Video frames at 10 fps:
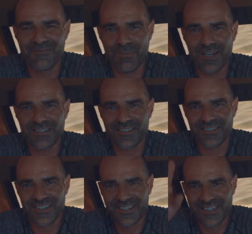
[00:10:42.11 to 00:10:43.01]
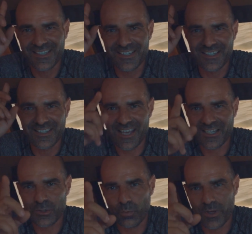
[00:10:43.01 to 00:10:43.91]
But
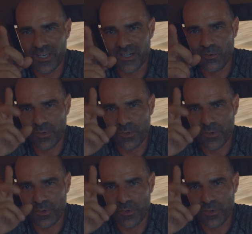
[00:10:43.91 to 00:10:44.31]
next week